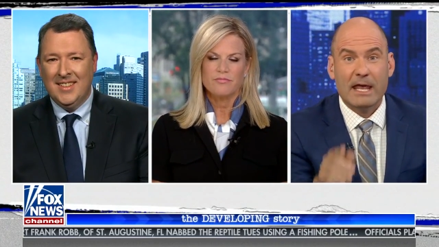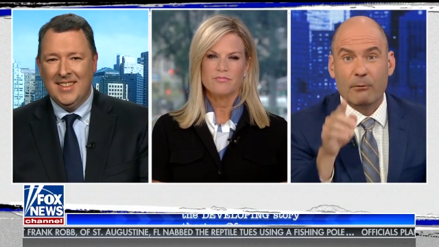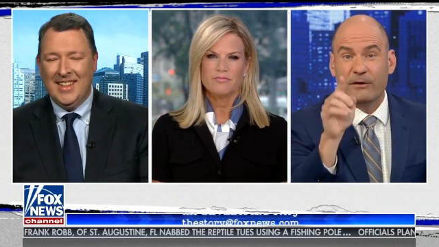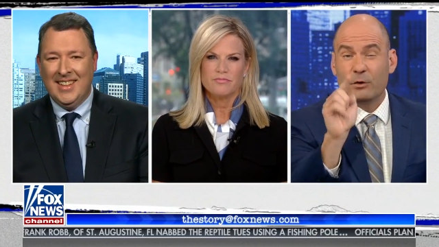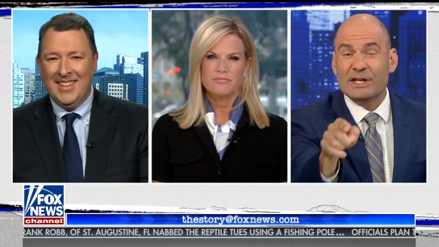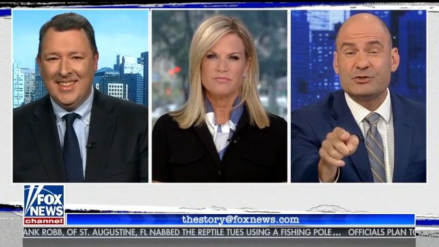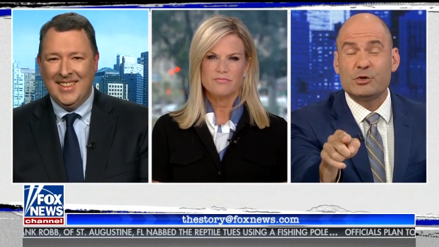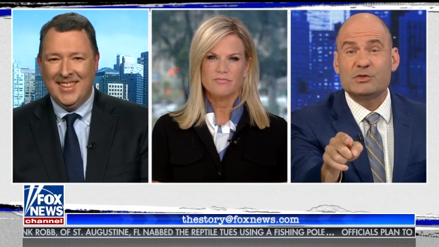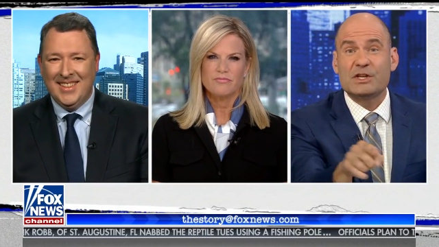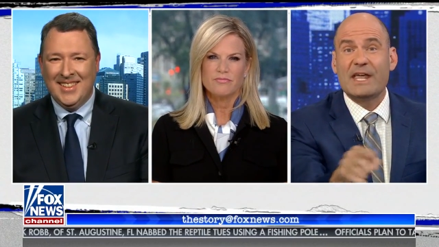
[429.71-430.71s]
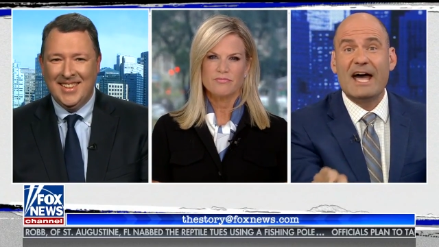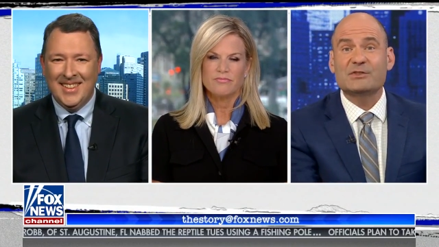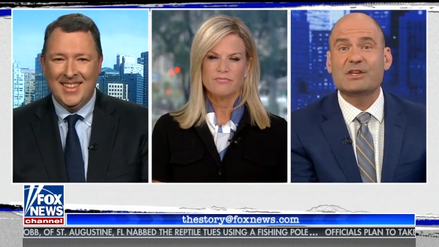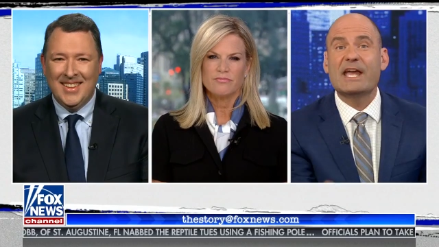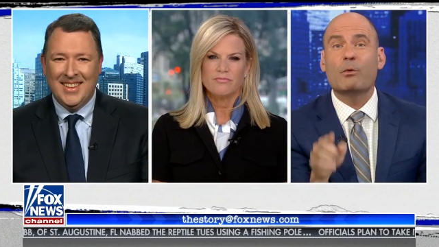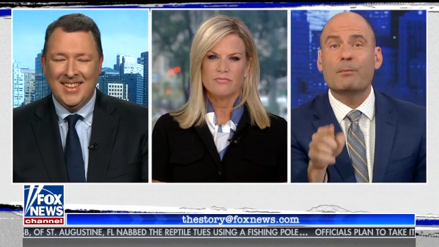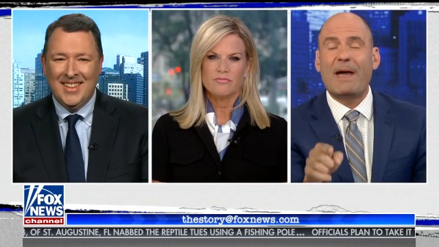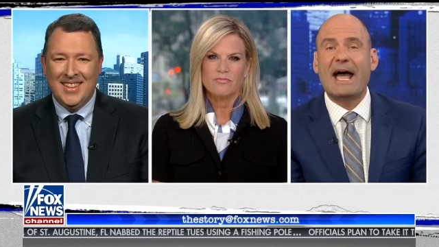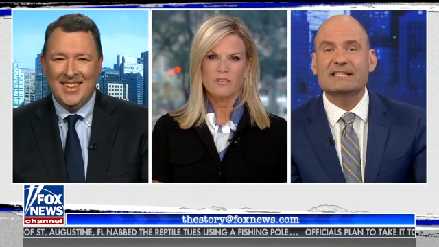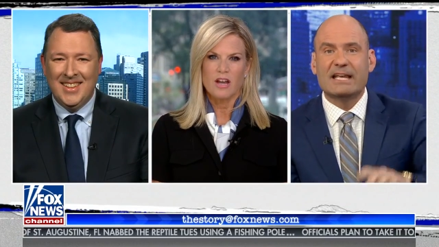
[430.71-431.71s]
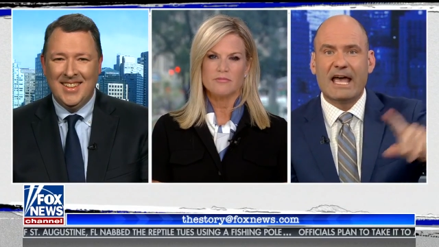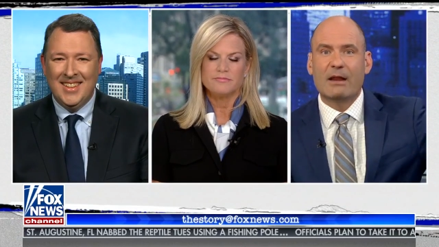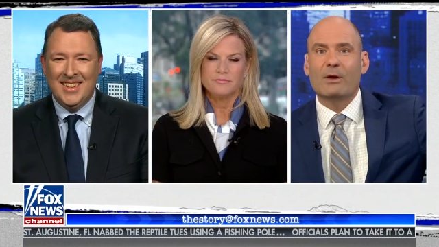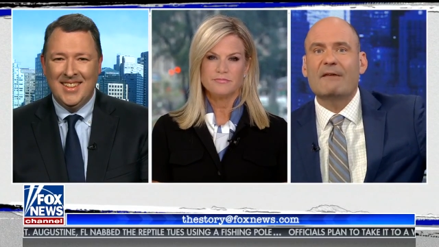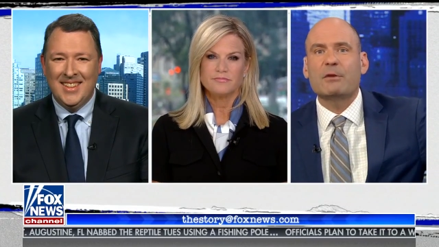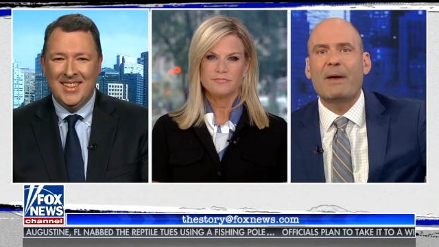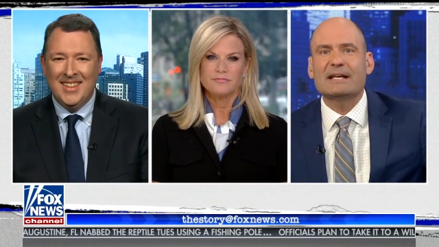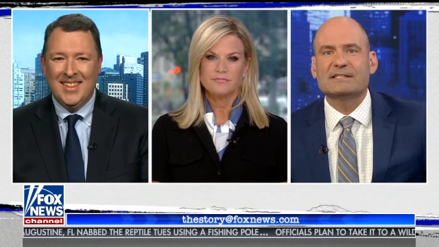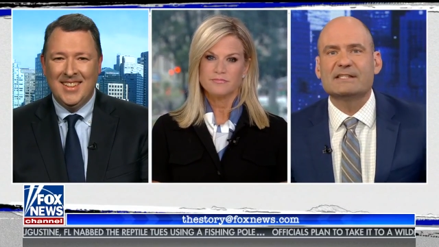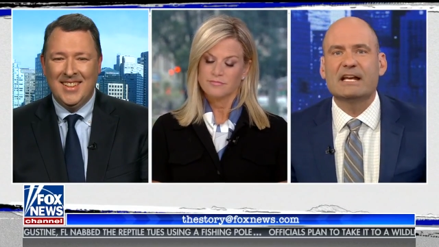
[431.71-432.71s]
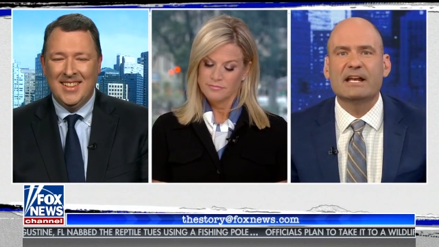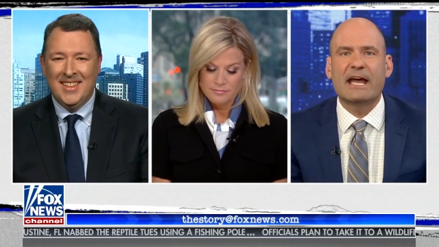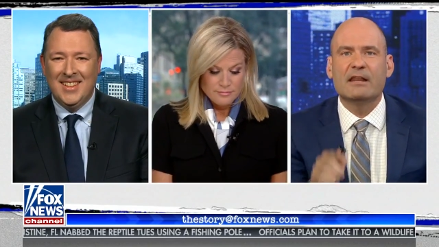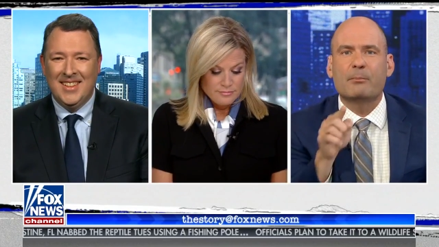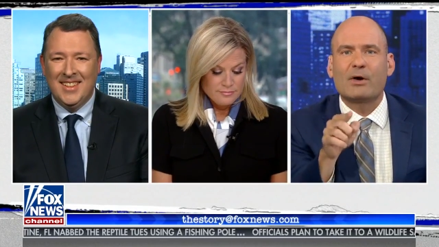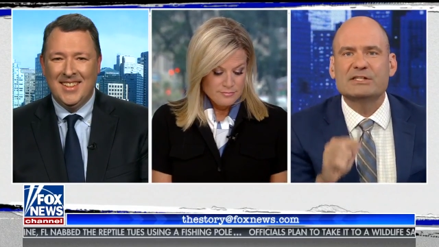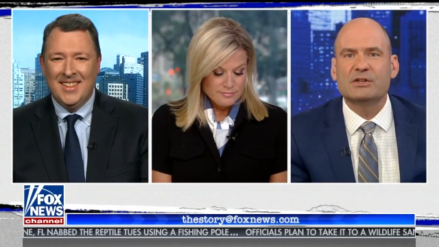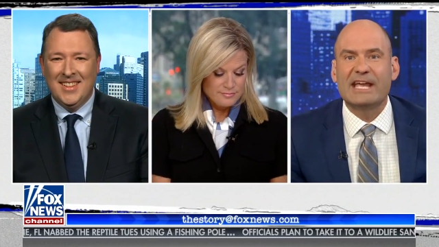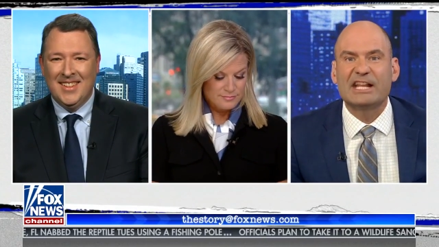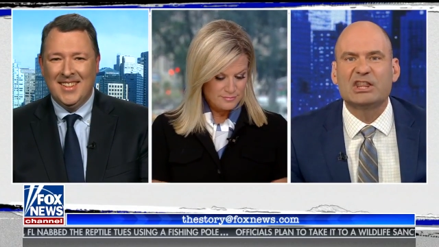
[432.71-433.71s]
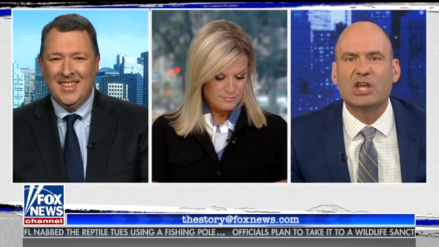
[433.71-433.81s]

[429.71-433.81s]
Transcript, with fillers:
Speaker 1: If they introduced it in the House today, it would pass, yep. and it would have to pass the Senate again, and the president would get it